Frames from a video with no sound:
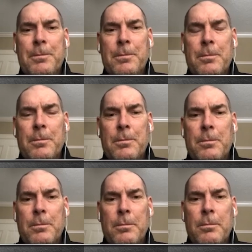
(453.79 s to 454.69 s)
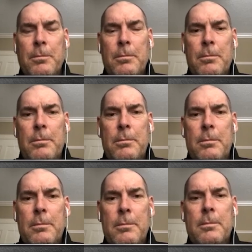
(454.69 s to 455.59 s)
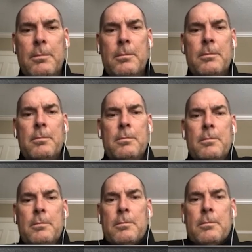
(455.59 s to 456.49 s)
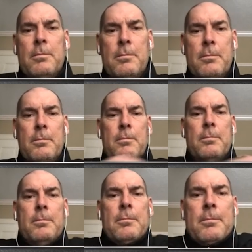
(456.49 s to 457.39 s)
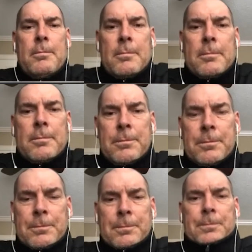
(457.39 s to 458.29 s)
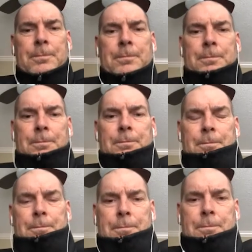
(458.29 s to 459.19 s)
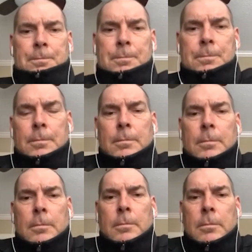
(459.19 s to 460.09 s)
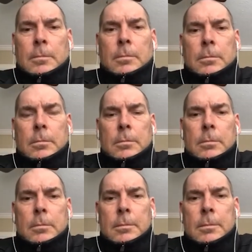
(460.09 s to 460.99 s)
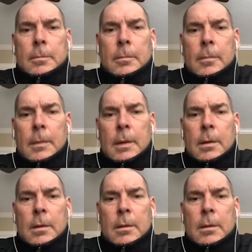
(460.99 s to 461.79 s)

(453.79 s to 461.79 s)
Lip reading: (not speaking)